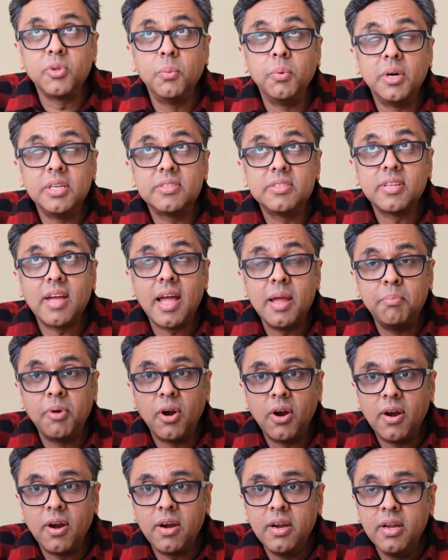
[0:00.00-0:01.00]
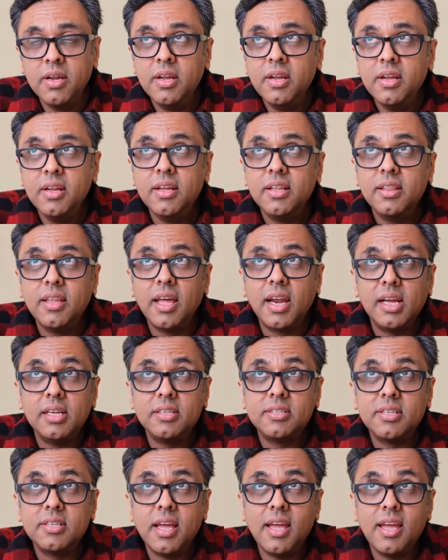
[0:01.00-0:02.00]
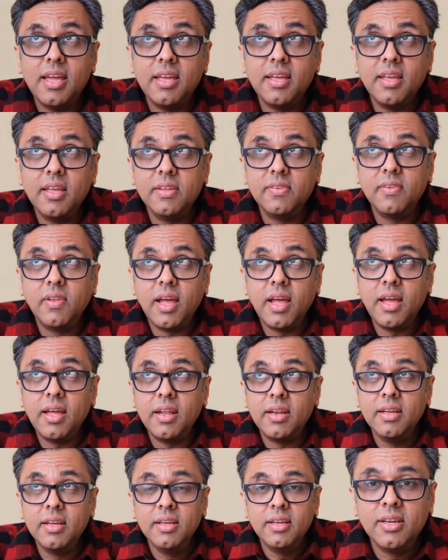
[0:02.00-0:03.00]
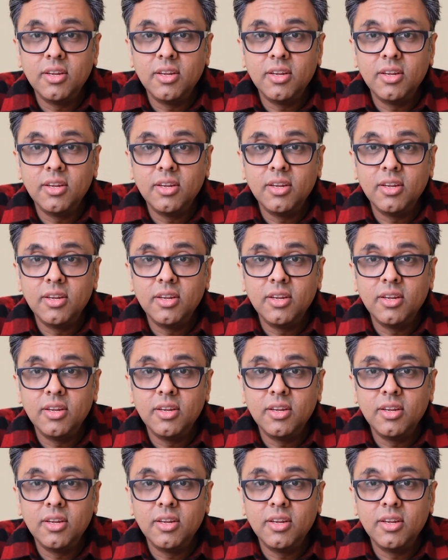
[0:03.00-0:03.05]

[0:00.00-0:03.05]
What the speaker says: So one sidebar that I'd say is that